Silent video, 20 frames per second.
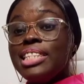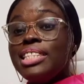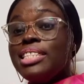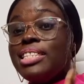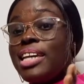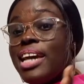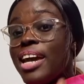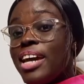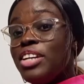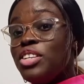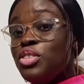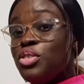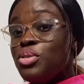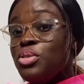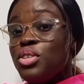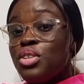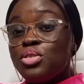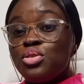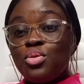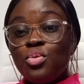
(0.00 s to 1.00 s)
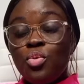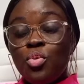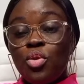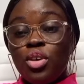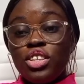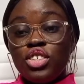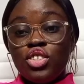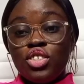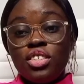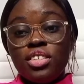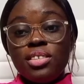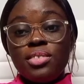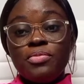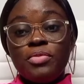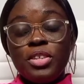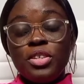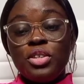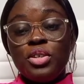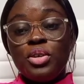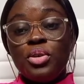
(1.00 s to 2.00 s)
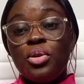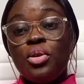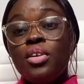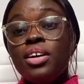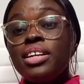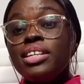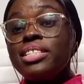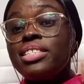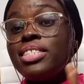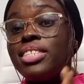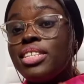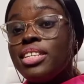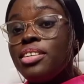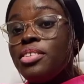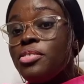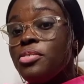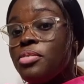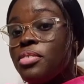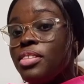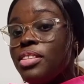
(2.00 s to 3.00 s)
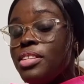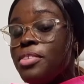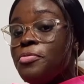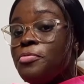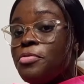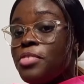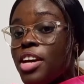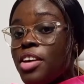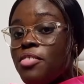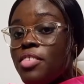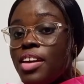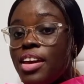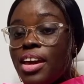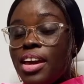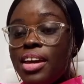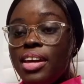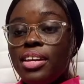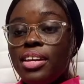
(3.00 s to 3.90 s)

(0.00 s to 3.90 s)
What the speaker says: then you need to watch this video till the very